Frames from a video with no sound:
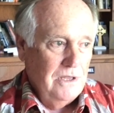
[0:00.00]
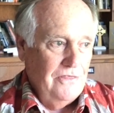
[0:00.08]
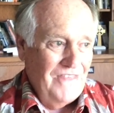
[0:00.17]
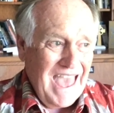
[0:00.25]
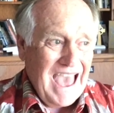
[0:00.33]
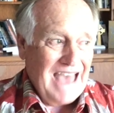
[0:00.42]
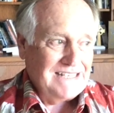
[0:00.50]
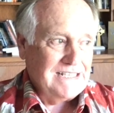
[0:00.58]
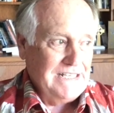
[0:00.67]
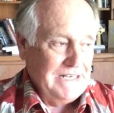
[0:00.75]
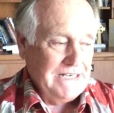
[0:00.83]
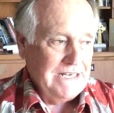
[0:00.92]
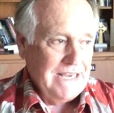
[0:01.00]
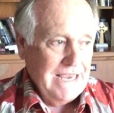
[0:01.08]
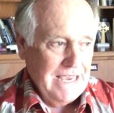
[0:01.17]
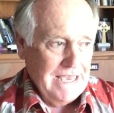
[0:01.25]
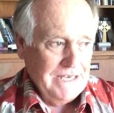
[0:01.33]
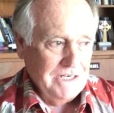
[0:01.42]
that.
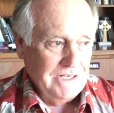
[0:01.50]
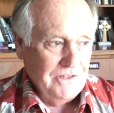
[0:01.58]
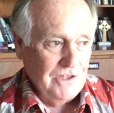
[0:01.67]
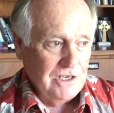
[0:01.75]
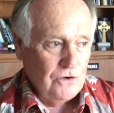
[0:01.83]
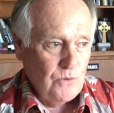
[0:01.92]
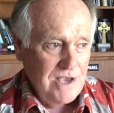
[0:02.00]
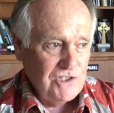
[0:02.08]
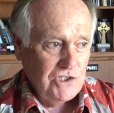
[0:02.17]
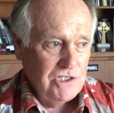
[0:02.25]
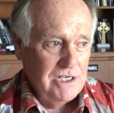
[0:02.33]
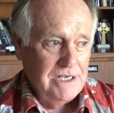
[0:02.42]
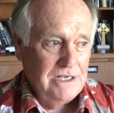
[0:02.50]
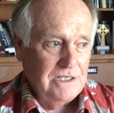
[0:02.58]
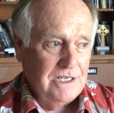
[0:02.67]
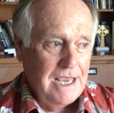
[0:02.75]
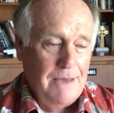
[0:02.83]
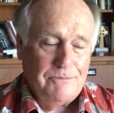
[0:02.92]
And the
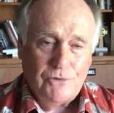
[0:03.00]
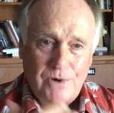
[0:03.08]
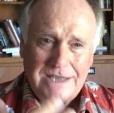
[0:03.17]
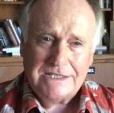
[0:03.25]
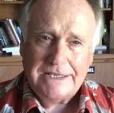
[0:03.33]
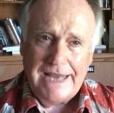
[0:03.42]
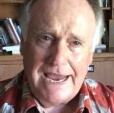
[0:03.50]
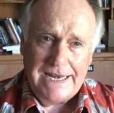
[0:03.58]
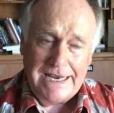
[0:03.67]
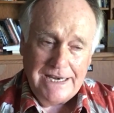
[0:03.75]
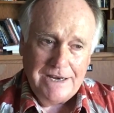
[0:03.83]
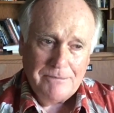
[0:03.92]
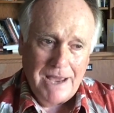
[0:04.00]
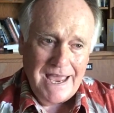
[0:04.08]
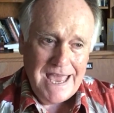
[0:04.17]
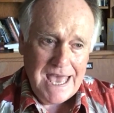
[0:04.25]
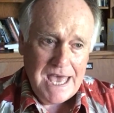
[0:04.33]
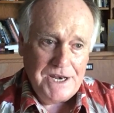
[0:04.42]
question kept resonating in
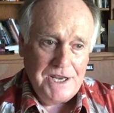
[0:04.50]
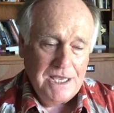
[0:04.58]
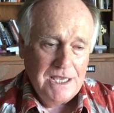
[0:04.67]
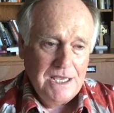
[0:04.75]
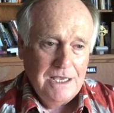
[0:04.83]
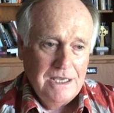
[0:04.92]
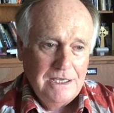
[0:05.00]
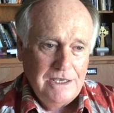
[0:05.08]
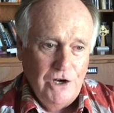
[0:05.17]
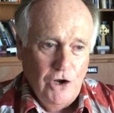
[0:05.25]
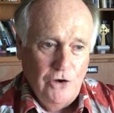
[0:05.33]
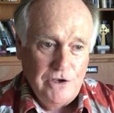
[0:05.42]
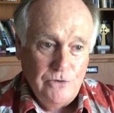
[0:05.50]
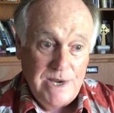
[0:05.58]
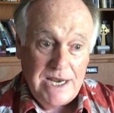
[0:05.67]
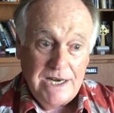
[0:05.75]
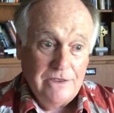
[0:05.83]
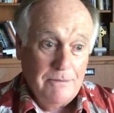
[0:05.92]
my head. You know, you
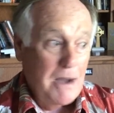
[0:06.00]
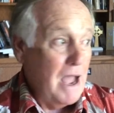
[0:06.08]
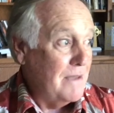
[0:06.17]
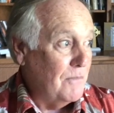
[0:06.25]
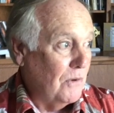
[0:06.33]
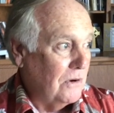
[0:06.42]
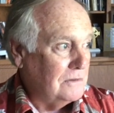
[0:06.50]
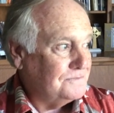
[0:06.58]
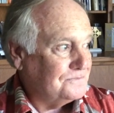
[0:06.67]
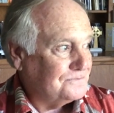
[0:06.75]
read in the Bible